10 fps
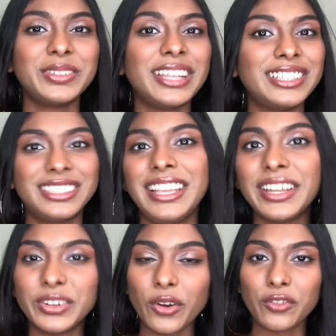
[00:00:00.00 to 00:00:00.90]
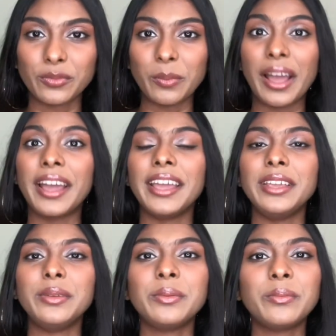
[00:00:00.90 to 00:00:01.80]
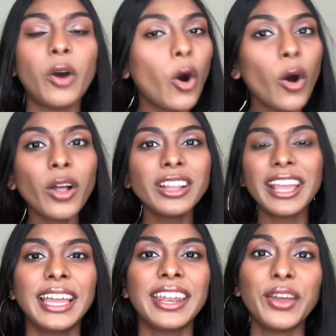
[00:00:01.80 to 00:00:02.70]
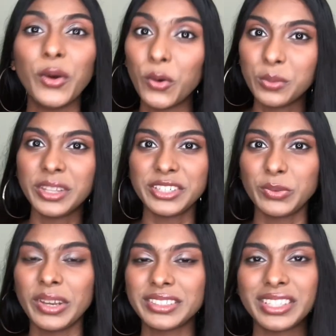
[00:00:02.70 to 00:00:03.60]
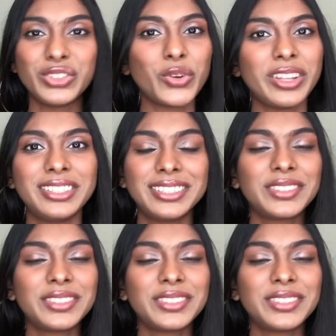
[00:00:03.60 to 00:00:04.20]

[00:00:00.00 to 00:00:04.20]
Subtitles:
that's the end of my haul, and I hope that you guys enjoyed this